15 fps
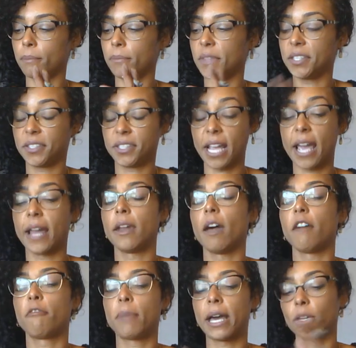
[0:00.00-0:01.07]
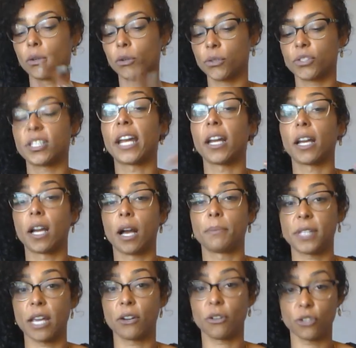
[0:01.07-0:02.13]
this 10 of Pentacles, 10 of
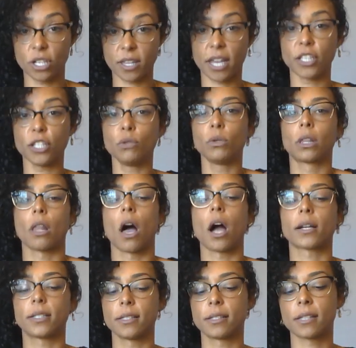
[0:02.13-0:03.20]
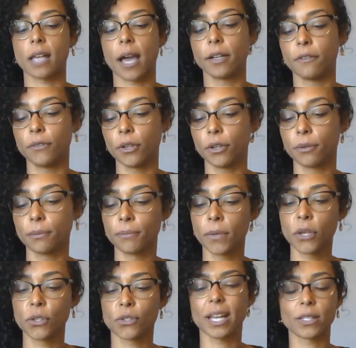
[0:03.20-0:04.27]
Cups energy that you unlocked inside of you.
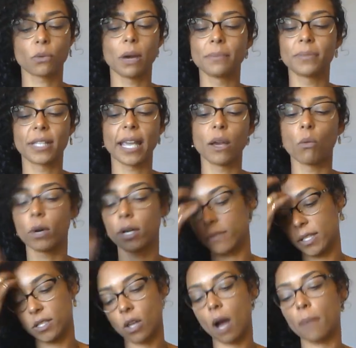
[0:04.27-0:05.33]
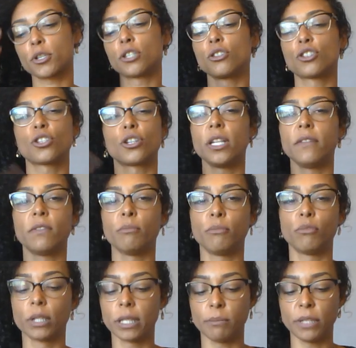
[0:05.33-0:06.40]
So that's why I'm saying one of these options shouldn't even
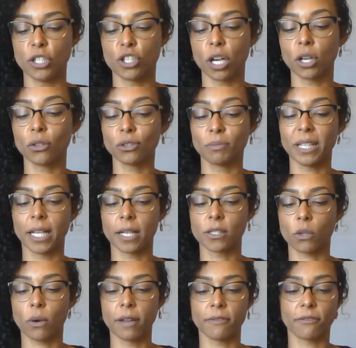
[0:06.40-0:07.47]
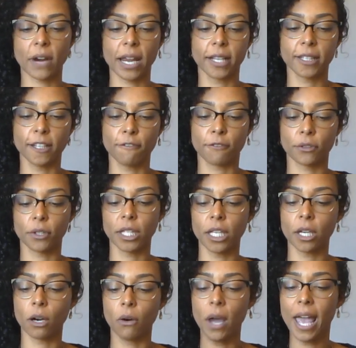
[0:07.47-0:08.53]
really be juggled, because quite frankly, for
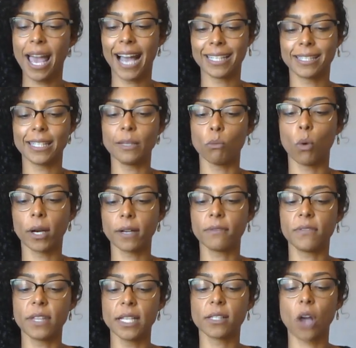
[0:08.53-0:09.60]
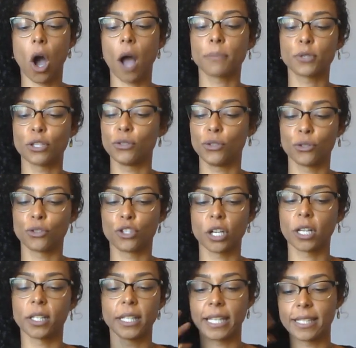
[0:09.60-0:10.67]
Leo, I see one of these options you're
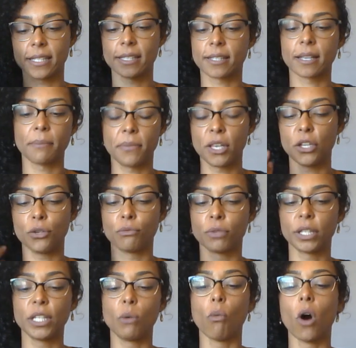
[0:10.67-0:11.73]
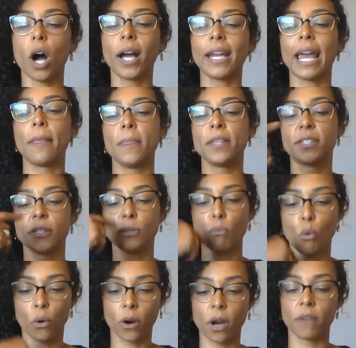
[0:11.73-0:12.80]
juggling isn't something you really want, and this is
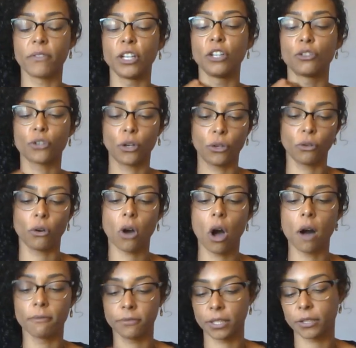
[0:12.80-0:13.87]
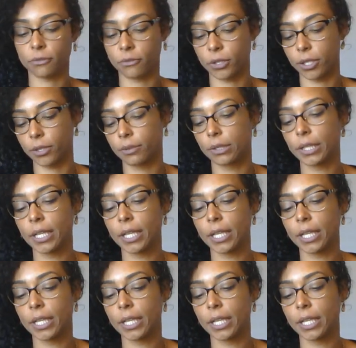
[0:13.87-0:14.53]
more of an internal conflict for you